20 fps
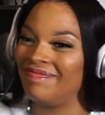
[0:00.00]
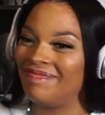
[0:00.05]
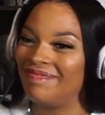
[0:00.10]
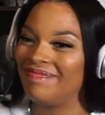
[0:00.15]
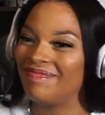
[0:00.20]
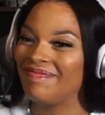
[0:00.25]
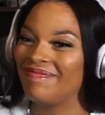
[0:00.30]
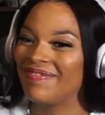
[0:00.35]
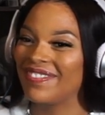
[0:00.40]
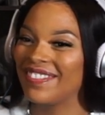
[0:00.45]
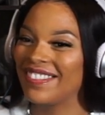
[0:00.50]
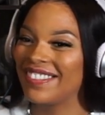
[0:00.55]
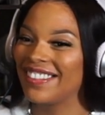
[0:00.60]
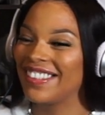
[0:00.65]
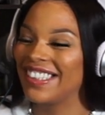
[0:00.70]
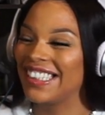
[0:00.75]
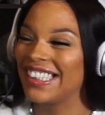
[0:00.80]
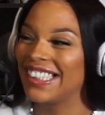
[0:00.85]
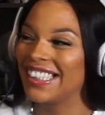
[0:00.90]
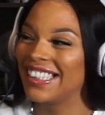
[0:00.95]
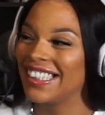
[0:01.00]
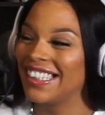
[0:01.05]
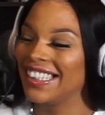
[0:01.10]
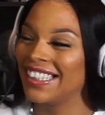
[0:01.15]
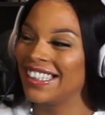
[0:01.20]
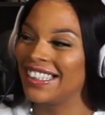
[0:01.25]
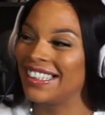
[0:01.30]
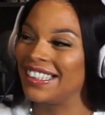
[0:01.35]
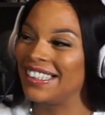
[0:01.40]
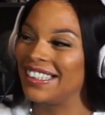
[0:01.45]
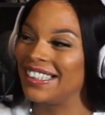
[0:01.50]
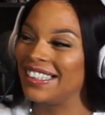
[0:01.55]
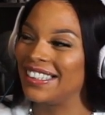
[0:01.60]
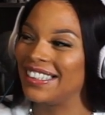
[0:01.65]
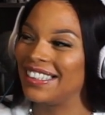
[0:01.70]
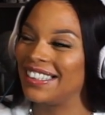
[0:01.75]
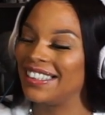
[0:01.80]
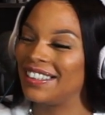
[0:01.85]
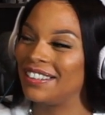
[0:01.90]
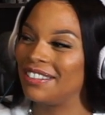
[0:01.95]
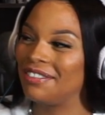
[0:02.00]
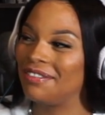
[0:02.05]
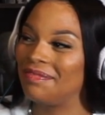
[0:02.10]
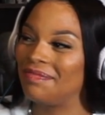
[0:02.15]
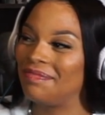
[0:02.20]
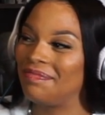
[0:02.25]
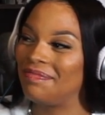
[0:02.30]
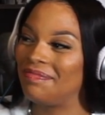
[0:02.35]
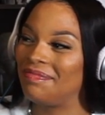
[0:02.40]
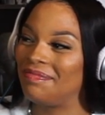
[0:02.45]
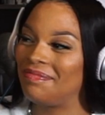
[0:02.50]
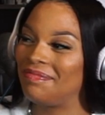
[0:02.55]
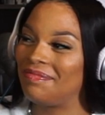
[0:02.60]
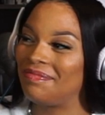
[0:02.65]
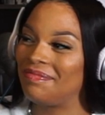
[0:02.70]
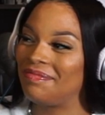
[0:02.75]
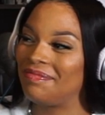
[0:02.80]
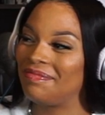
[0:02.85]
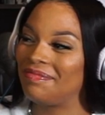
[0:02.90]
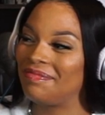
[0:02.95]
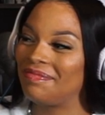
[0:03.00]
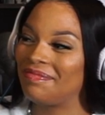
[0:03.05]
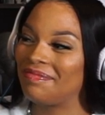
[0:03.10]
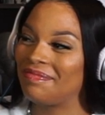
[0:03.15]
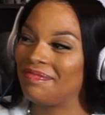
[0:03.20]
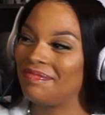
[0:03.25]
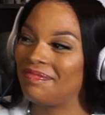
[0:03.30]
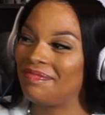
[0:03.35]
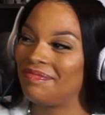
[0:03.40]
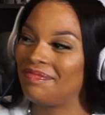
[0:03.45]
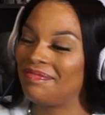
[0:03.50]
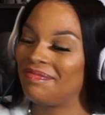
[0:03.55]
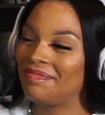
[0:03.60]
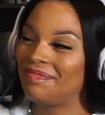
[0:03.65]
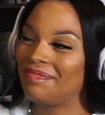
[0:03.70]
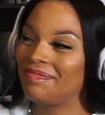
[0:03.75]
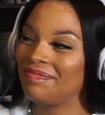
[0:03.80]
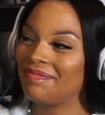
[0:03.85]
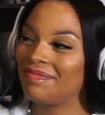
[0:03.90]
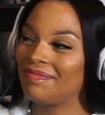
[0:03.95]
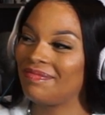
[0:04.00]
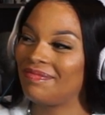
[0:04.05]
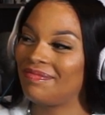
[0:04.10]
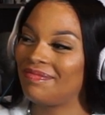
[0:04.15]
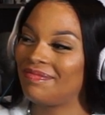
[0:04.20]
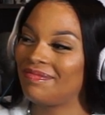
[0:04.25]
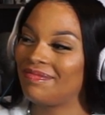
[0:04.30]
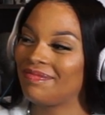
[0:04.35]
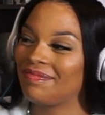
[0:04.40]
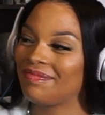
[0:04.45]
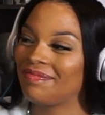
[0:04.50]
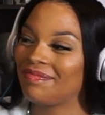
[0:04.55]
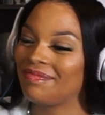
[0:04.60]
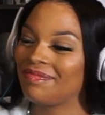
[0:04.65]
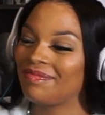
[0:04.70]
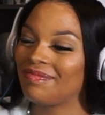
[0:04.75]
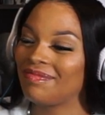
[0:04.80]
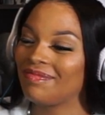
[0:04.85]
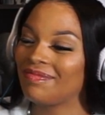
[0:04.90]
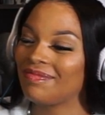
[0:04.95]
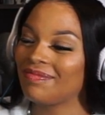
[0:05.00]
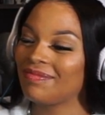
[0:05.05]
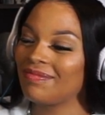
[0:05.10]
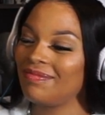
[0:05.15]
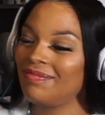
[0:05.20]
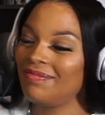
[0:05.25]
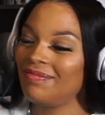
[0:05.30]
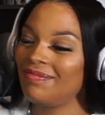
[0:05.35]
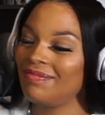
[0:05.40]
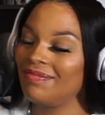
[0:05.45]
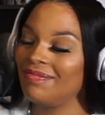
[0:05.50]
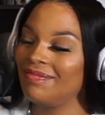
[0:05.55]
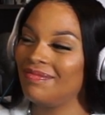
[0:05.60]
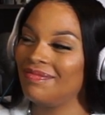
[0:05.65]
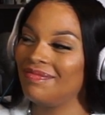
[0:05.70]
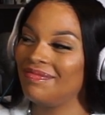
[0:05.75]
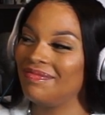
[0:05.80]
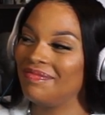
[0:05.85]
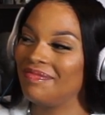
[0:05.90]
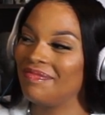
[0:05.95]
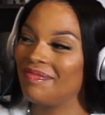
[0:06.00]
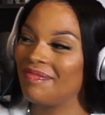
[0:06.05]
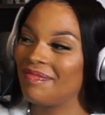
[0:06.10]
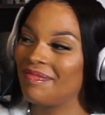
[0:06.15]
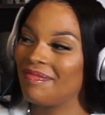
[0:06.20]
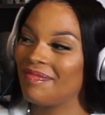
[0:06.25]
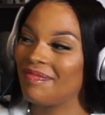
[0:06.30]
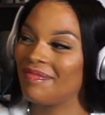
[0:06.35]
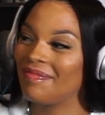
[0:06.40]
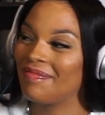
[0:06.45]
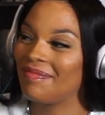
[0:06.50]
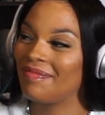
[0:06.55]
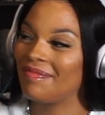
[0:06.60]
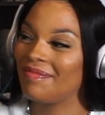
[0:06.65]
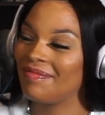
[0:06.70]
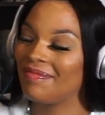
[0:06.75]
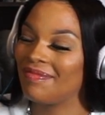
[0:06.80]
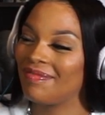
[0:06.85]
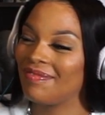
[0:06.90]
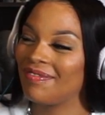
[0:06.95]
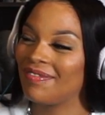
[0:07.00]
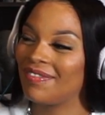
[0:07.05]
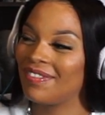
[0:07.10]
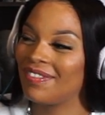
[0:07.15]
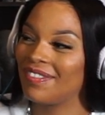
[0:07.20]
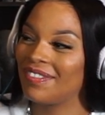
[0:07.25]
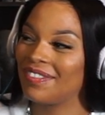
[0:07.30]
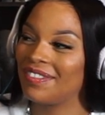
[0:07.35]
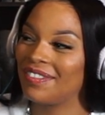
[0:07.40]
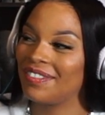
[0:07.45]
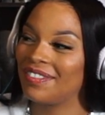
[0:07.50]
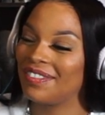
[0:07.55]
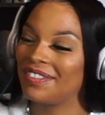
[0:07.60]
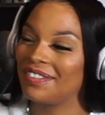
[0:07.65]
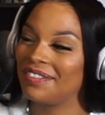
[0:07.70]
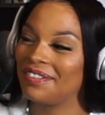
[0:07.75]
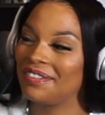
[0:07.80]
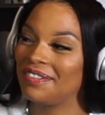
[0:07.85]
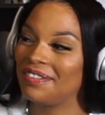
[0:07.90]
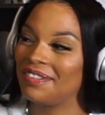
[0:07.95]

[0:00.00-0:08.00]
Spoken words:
The person shown says nothing.